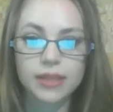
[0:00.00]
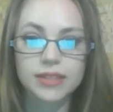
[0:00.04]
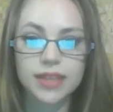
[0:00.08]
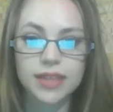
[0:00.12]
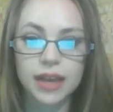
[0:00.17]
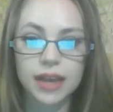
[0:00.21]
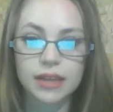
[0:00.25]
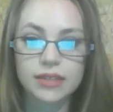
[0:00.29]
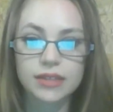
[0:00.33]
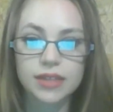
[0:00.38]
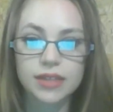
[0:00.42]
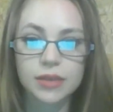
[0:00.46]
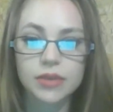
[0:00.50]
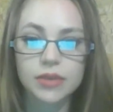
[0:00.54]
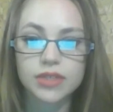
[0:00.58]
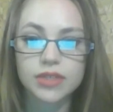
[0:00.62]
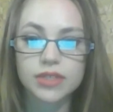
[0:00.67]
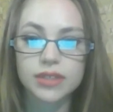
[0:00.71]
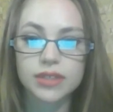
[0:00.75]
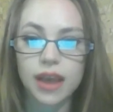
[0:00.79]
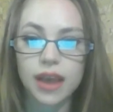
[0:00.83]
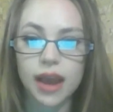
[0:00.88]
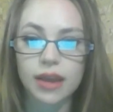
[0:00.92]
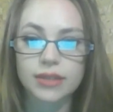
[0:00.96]
Tests that were
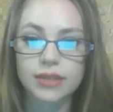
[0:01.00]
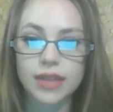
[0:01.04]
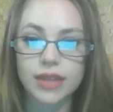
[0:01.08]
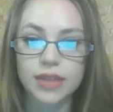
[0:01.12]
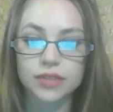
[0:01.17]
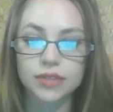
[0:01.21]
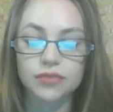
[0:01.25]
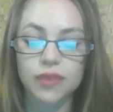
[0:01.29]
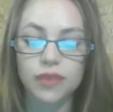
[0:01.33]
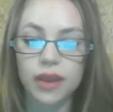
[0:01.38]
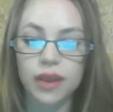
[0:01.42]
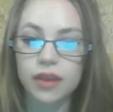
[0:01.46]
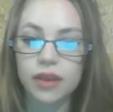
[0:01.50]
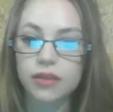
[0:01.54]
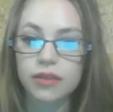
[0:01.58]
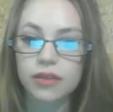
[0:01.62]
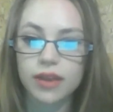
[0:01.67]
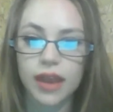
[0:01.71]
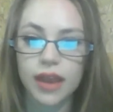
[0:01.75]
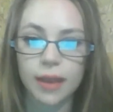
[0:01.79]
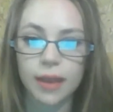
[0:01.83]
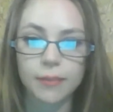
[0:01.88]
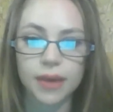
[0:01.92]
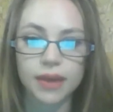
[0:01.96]
disguised as regular
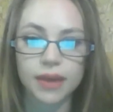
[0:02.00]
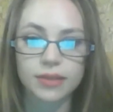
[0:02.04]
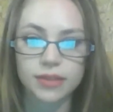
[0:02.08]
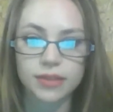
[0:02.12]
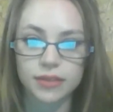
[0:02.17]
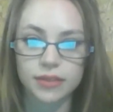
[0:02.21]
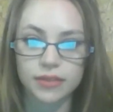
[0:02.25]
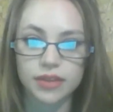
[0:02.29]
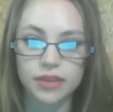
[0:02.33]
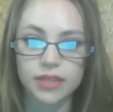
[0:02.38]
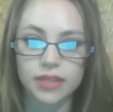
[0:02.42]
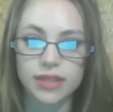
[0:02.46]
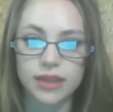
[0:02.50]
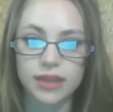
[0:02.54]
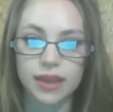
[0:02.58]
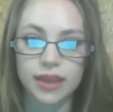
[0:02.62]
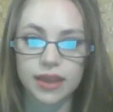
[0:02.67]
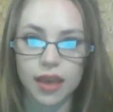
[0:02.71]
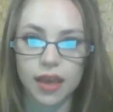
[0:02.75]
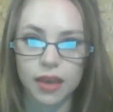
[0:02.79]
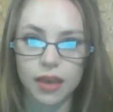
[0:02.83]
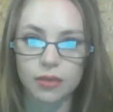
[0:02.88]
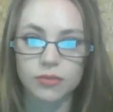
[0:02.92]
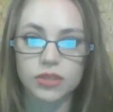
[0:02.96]
camp activities and
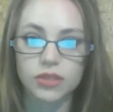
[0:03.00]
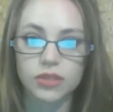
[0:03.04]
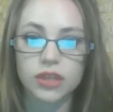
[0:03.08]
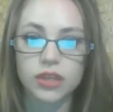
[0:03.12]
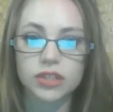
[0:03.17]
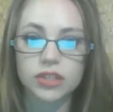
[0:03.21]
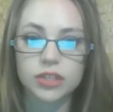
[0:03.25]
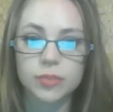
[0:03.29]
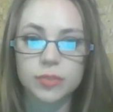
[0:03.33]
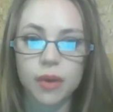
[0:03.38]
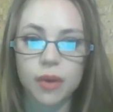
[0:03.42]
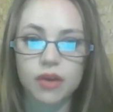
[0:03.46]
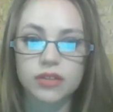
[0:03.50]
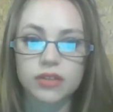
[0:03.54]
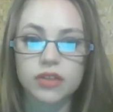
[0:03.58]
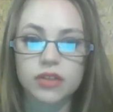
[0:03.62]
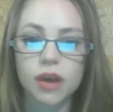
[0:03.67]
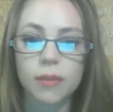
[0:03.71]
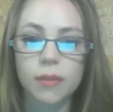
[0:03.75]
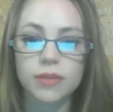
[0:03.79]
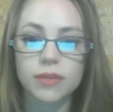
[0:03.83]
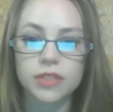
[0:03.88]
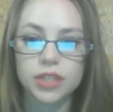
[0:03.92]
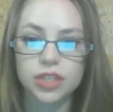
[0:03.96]
games sparked
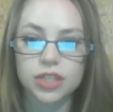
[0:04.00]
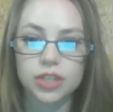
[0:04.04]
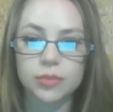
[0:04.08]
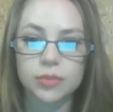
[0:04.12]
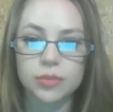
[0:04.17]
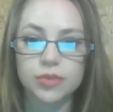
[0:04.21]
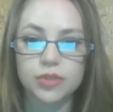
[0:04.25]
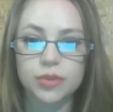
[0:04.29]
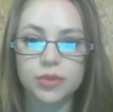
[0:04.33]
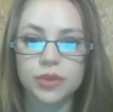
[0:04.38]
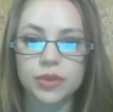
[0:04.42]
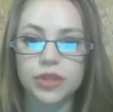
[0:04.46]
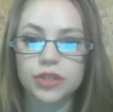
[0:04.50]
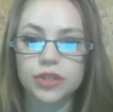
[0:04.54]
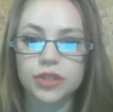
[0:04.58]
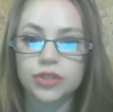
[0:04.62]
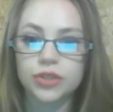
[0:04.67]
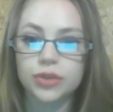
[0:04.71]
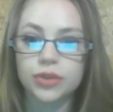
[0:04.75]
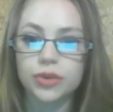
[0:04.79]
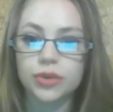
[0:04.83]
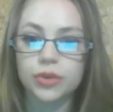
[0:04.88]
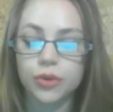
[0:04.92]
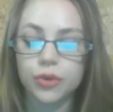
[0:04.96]
competition between the
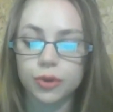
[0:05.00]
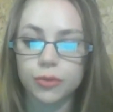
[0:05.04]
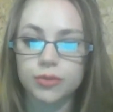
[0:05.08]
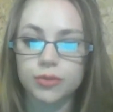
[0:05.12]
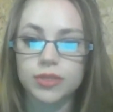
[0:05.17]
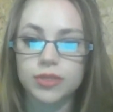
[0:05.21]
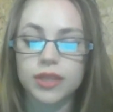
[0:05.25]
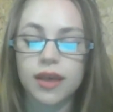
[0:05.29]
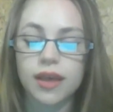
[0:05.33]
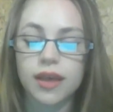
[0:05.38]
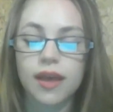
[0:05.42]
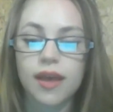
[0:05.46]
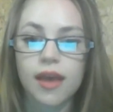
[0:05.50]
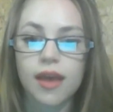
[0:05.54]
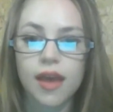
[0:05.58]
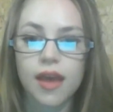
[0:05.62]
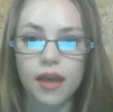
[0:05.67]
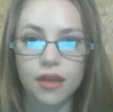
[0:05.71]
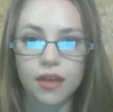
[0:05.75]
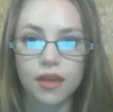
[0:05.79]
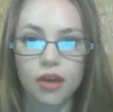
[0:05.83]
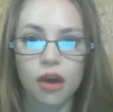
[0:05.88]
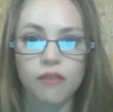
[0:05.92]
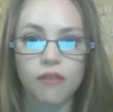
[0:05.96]
2 groups,
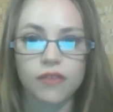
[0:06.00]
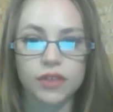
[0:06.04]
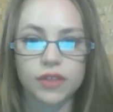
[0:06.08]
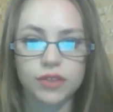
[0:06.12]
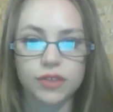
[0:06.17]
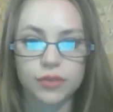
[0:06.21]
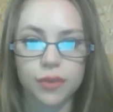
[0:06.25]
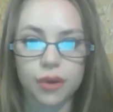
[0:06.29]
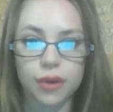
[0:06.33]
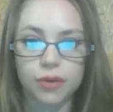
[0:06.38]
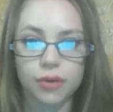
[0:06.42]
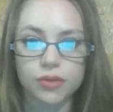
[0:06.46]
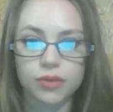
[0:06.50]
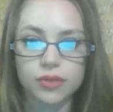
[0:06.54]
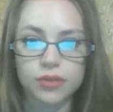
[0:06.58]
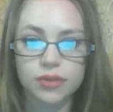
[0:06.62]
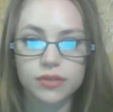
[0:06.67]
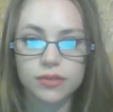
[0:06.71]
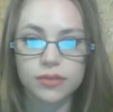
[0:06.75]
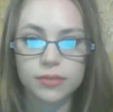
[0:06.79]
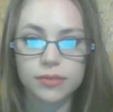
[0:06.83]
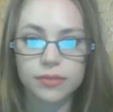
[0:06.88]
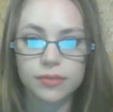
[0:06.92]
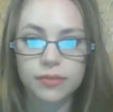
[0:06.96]
and conflict
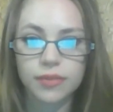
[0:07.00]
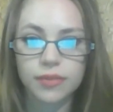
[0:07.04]
arose.